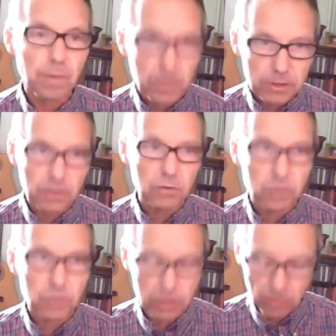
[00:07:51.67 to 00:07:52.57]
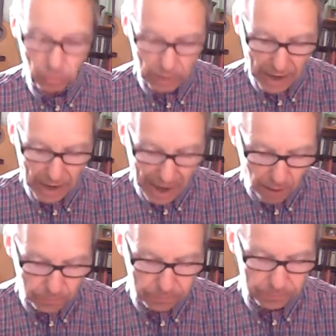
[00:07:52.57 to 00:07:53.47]
solution or
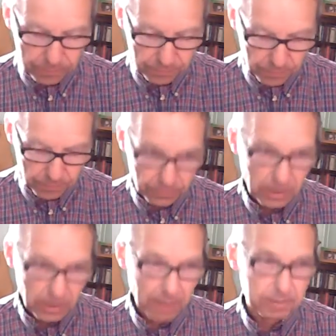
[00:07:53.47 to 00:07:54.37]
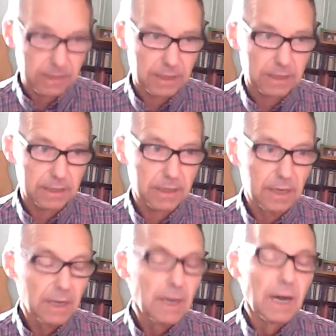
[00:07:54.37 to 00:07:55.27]
help for Lyme's disease.
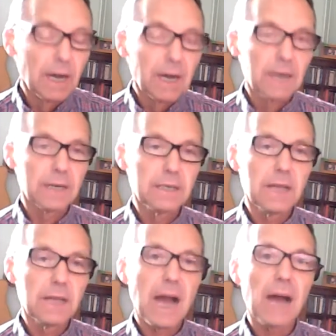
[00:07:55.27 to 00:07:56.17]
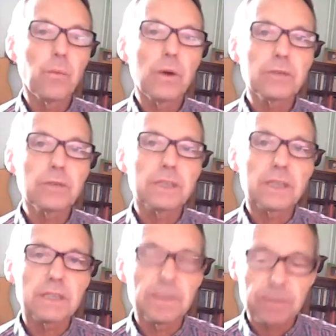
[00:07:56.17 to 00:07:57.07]
And whilst it does
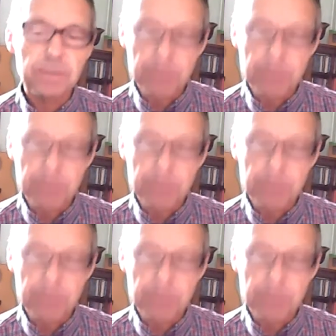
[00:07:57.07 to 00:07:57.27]
seem to be